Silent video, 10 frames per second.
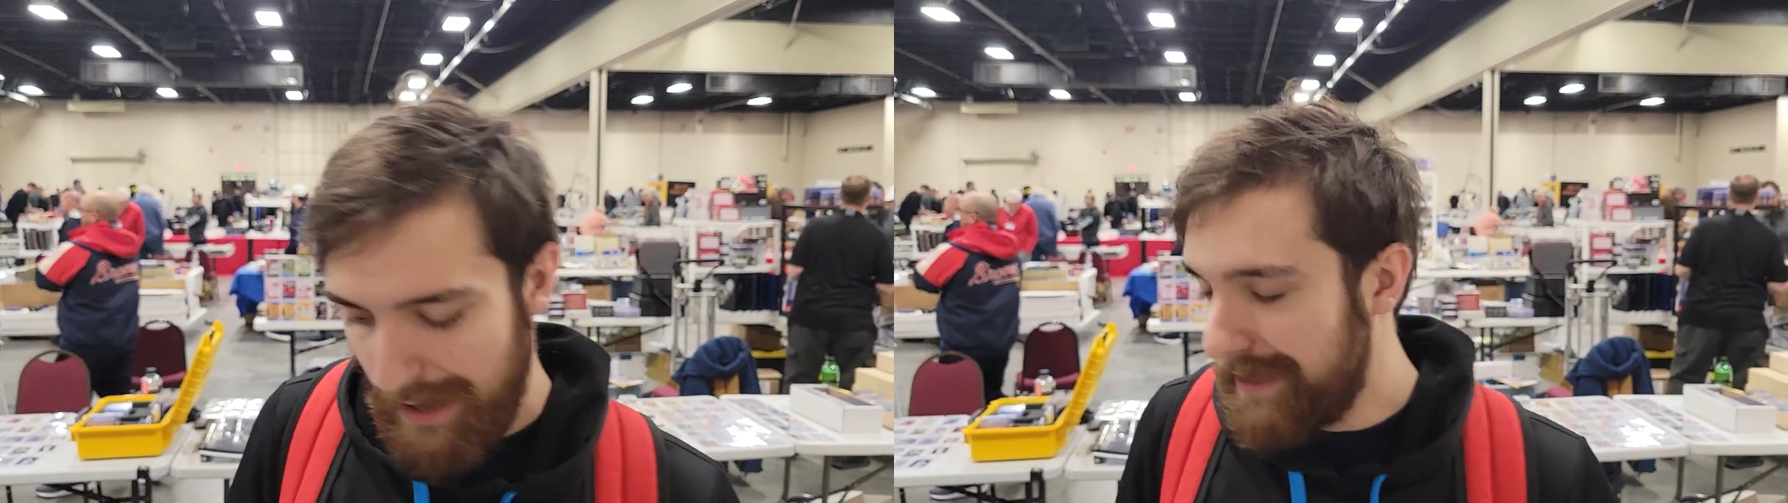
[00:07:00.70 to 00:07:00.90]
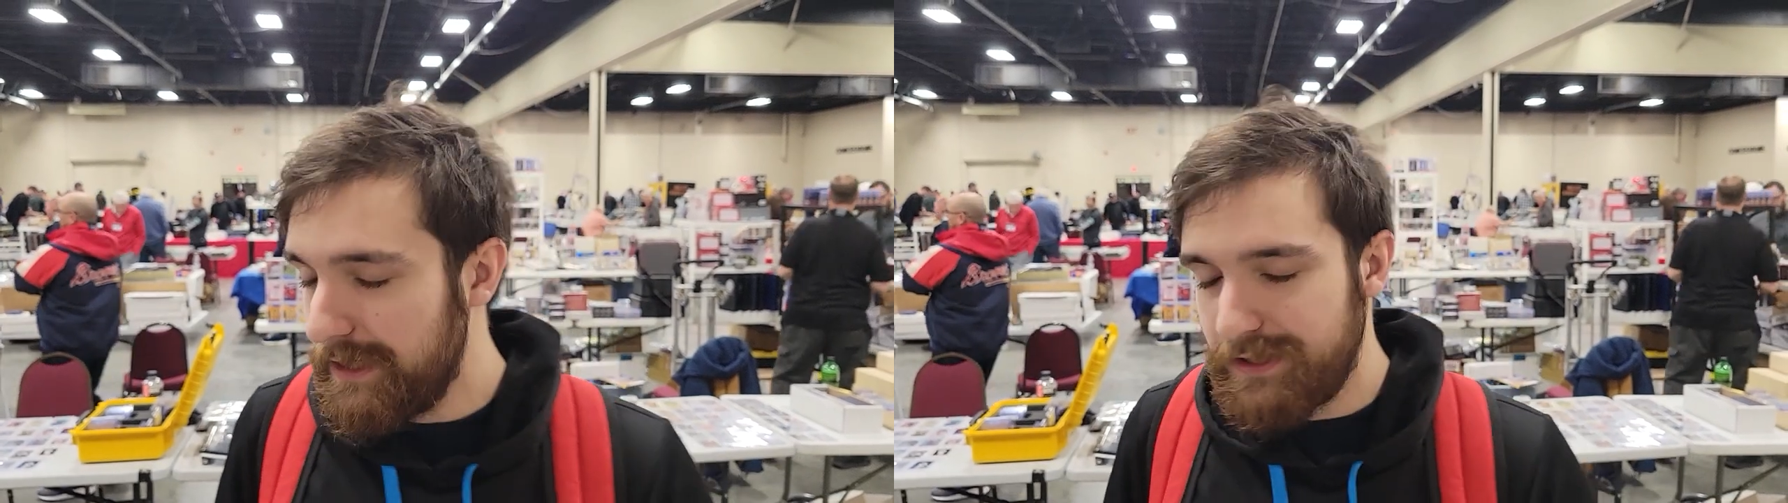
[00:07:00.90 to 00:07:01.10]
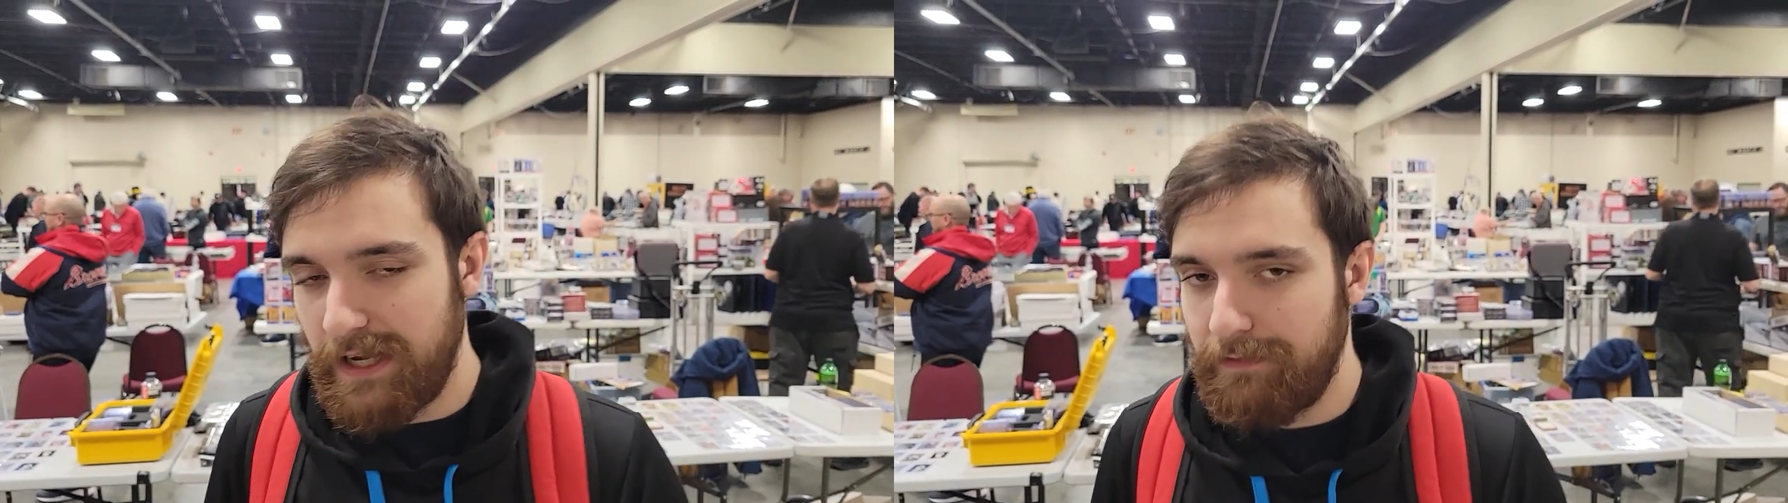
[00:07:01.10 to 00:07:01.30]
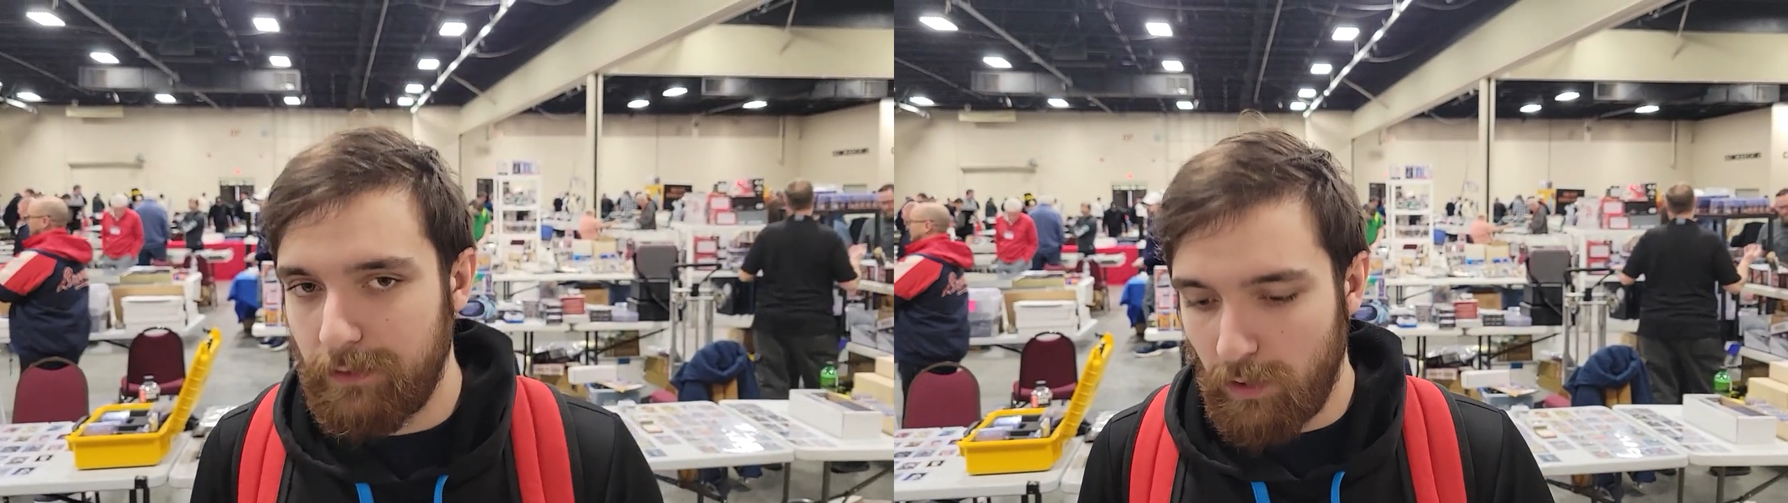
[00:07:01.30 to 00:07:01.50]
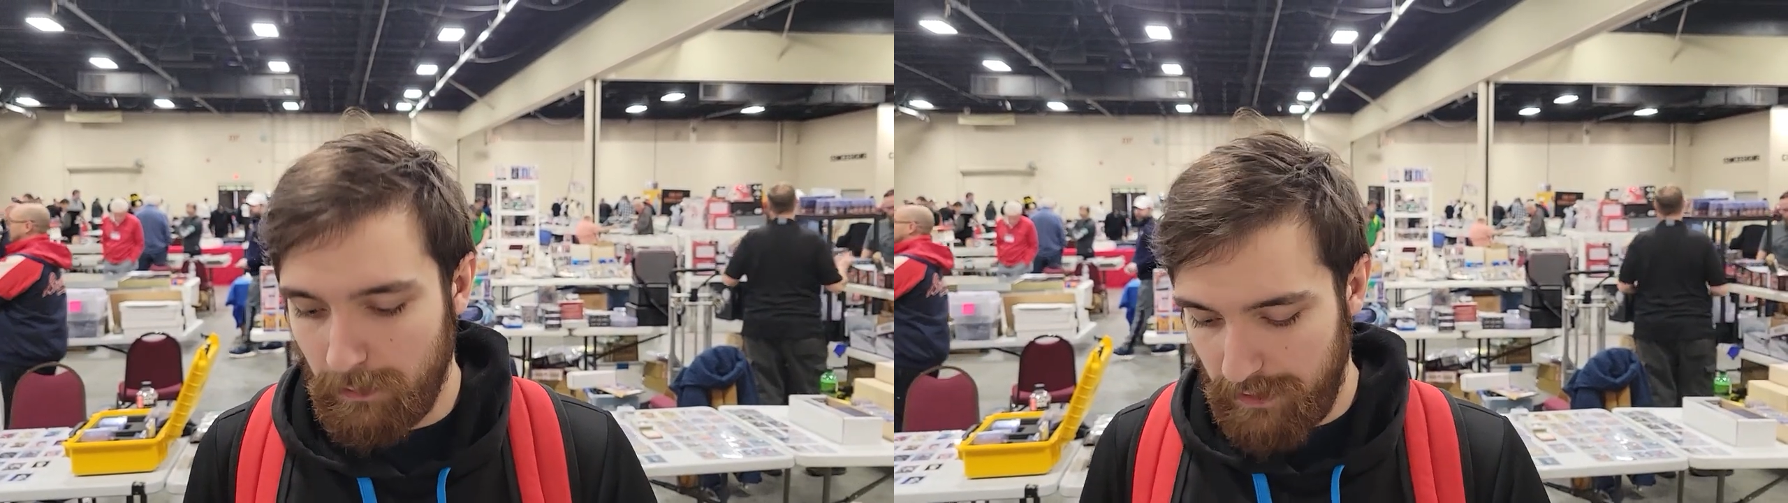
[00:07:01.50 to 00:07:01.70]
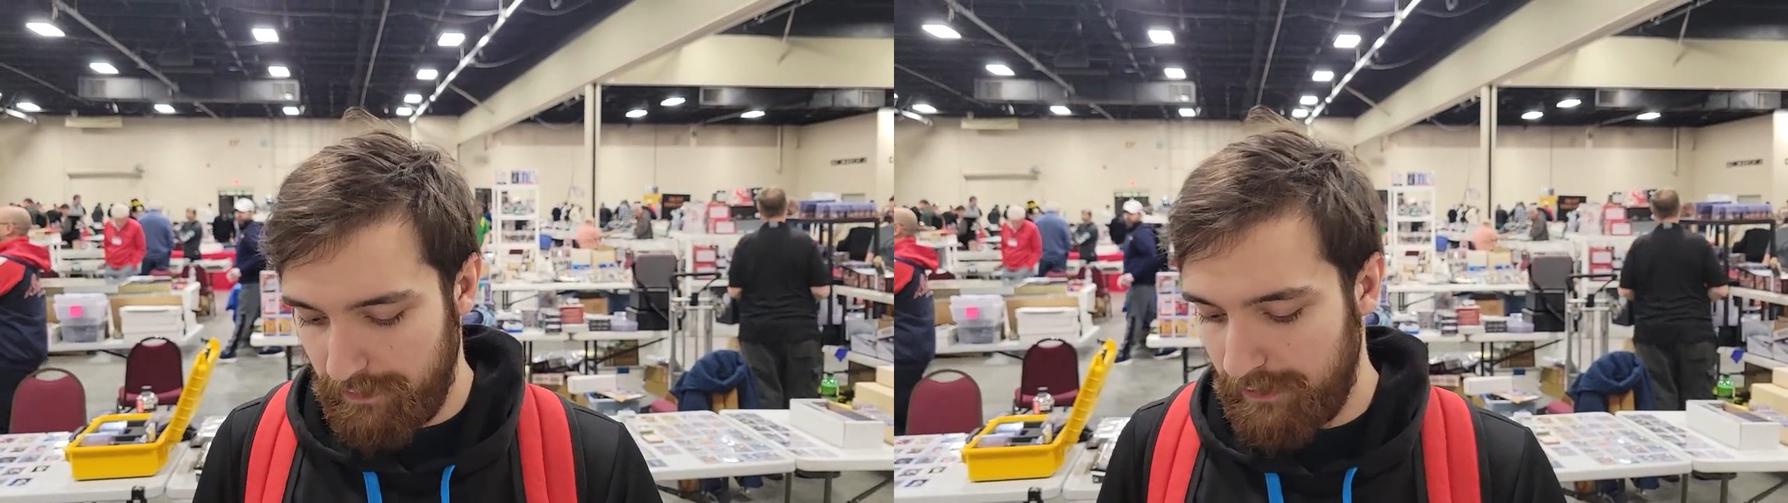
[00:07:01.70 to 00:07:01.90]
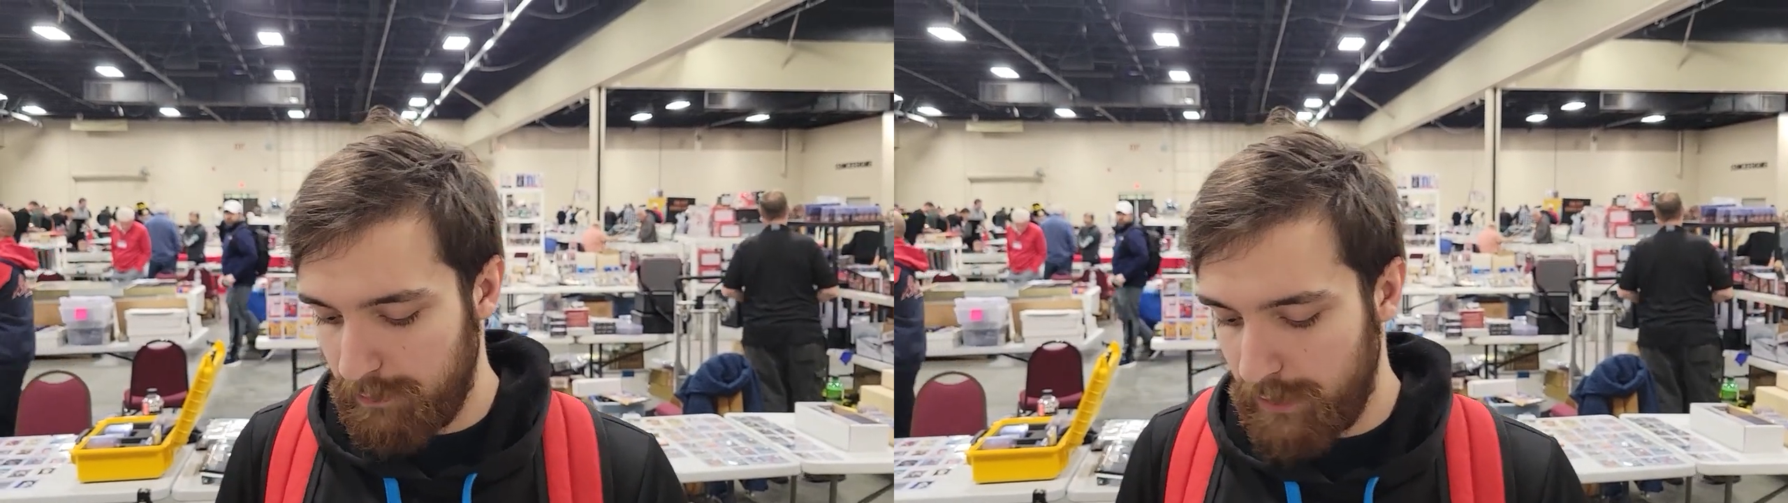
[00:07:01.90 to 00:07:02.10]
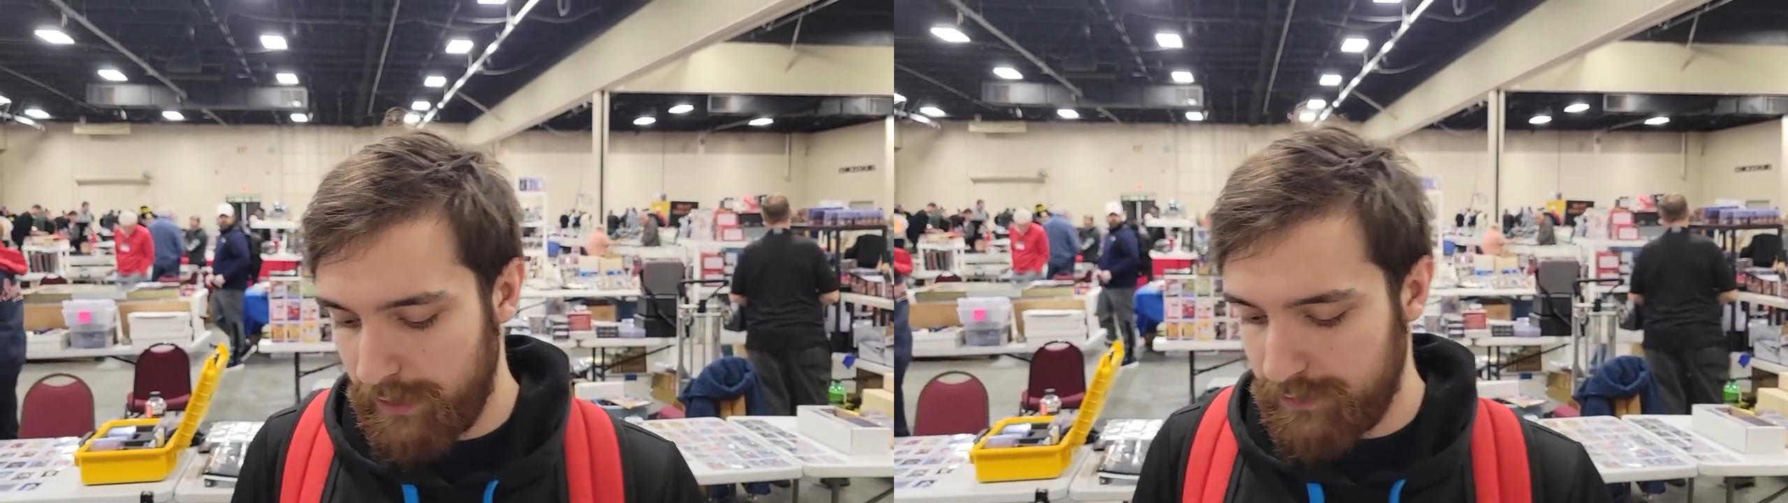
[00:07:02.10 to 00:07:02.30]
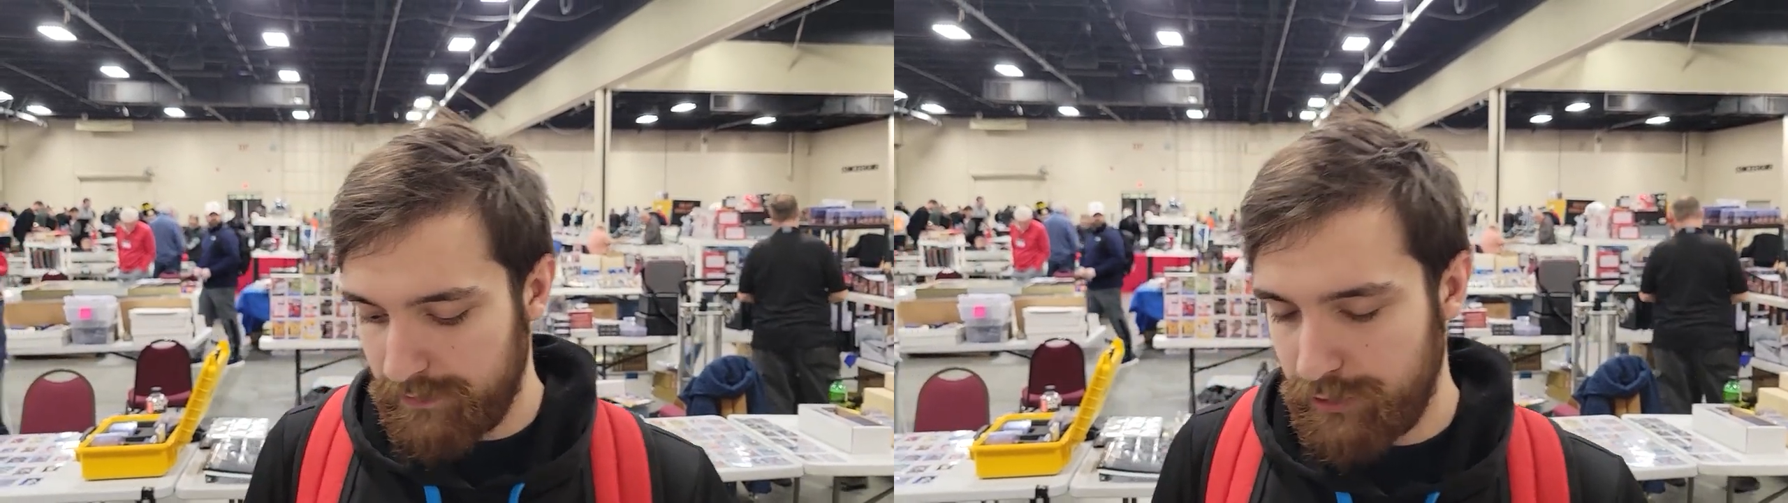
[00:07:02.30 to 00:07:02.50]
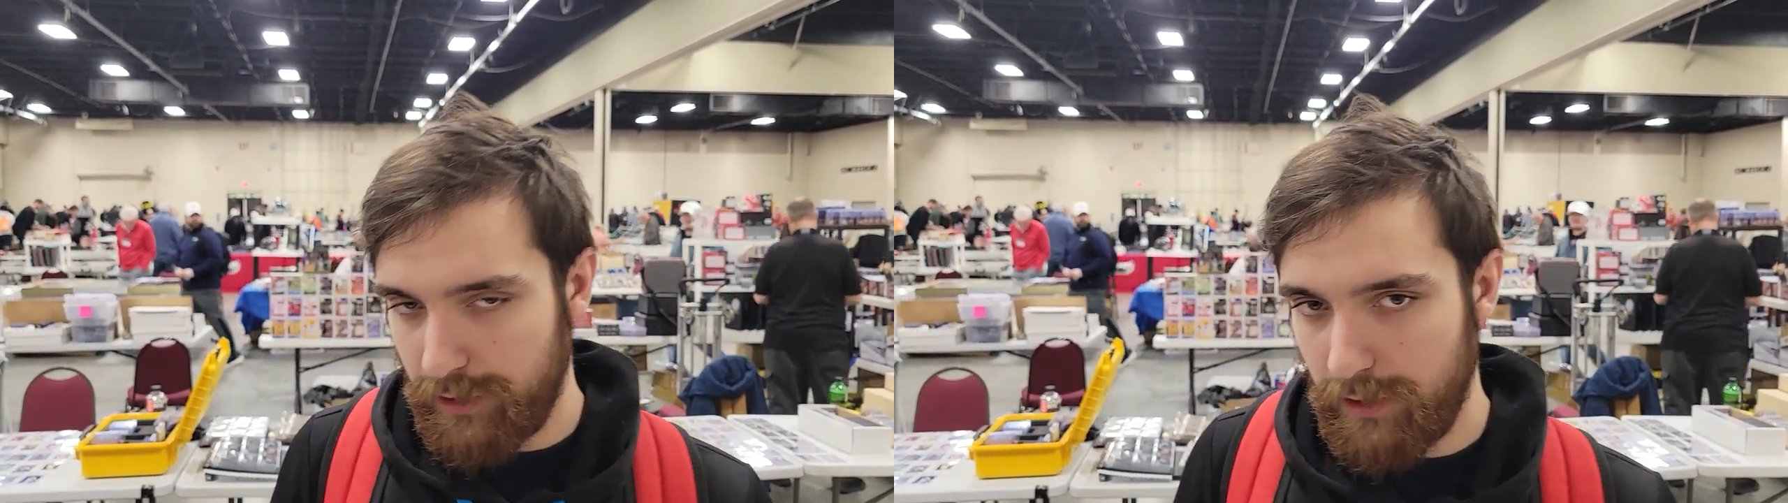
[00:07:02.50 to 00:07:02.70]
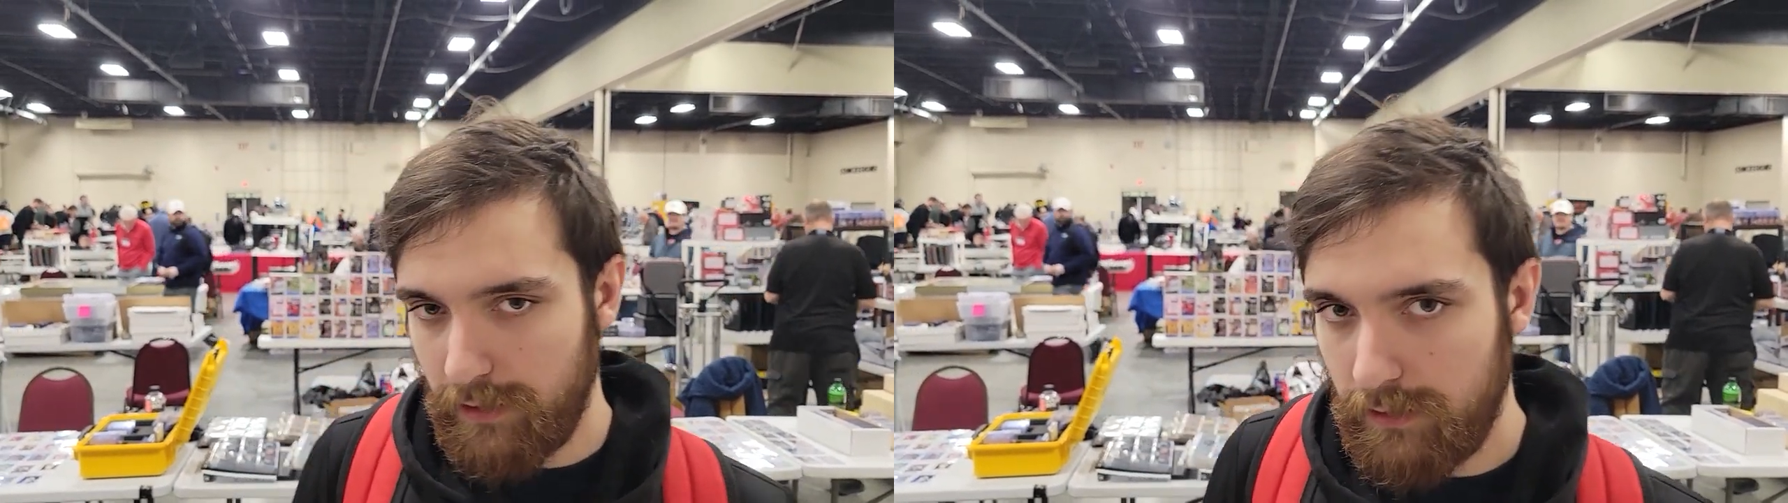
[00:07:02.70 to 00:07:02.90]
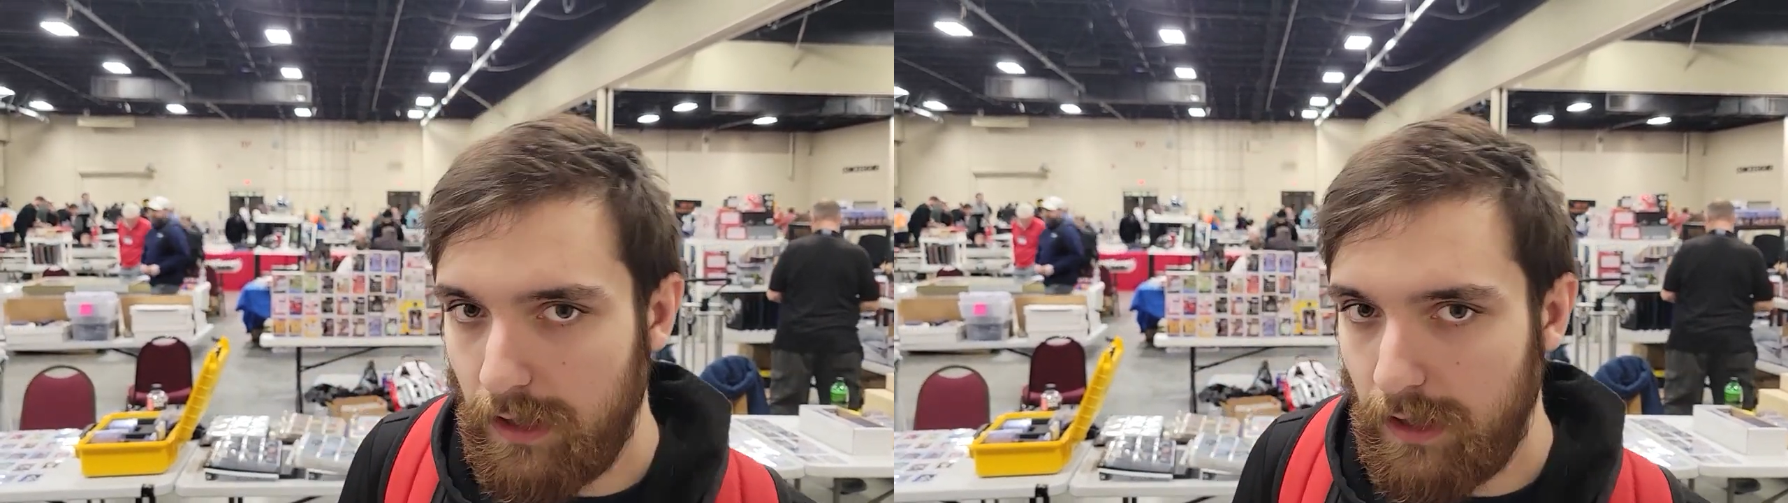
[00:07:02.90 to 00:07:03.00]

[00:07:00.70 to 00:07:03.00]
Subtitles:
mean, he's definitely one of my favorite players for sure.